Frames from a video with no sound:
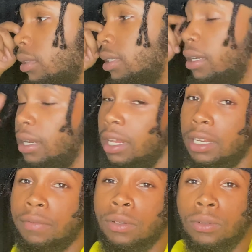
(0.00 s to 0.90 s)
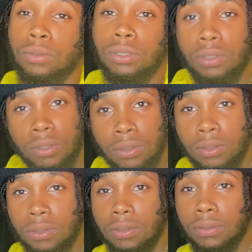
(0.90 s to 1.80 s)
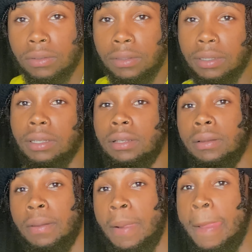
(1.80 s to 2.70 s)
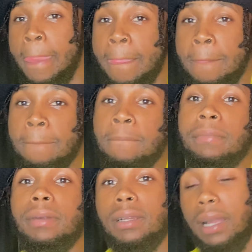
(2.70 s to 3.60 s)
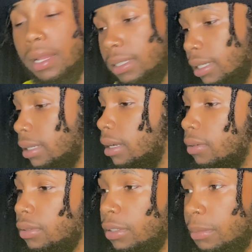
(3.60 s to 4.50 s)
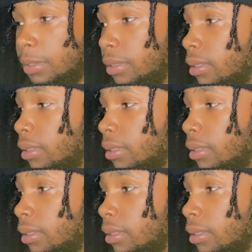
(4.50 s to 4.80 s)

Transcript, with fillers: and it ain't even no song, then gotta check it out, you hear me?